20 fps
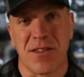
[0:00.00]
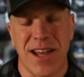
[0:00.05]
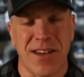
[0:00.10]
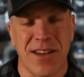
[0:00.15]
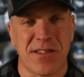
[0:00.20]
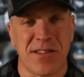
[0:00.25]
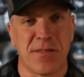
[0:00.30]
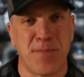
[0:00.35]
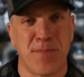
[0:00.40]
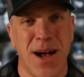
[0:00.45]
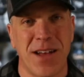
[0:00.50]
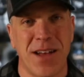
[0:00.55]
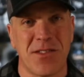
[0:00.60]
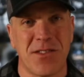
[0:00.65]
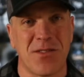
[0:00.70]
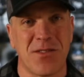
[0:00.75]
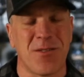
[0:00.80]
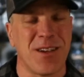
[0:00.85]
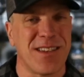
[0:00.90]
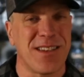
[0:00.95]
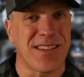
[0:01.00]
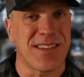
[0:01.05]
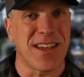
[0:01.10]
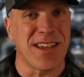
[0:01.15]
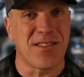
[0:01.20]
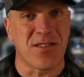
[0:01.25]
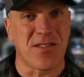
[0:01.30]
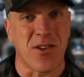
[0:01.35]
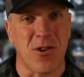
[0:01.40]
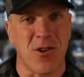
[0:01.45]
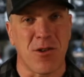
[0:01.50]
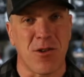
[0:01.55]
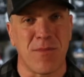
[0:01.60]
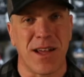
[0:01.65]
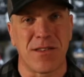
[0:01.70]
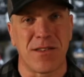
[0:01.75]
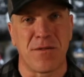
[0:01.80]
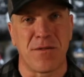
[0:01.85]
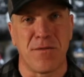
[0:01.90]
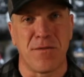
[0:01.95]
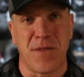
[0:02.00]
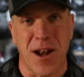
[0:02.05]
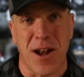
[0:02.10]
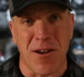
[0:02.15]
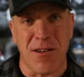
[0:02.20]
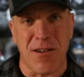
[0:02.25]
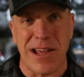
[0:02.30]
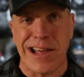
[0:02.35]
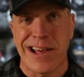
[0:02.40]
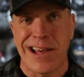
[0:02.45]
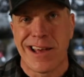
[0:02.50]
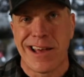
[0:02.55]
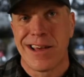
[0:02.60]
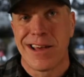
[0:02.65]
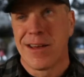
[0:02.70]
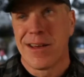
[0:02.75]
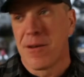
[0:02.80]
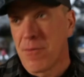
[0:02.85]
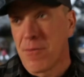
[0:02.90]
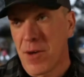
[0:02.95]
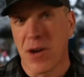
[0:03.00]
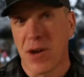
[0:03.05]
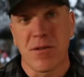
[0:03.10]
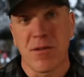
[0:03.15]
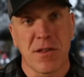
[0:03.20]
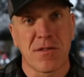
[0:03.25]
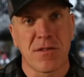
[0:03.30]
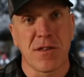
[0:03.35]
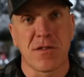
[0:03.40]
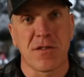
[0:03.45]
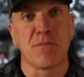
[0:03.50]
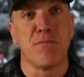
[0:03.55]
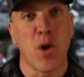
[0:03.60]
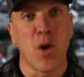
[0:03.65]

Now, sponsor is a term that's it's